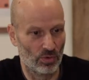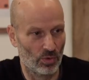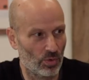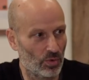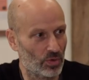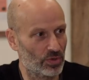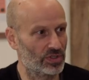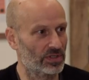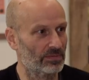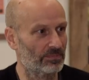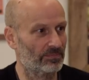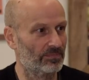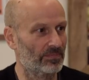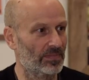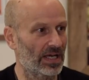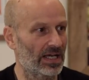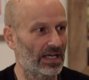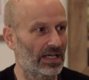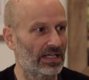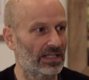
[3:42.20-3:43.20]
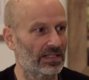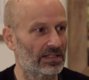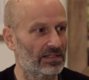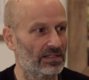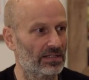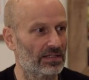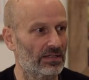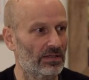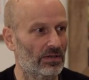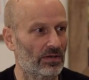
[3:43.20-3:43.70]
awesome,
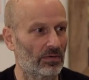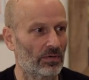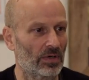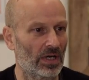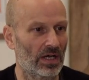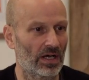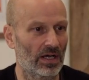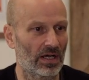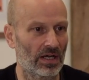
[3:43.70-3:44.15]
and uh,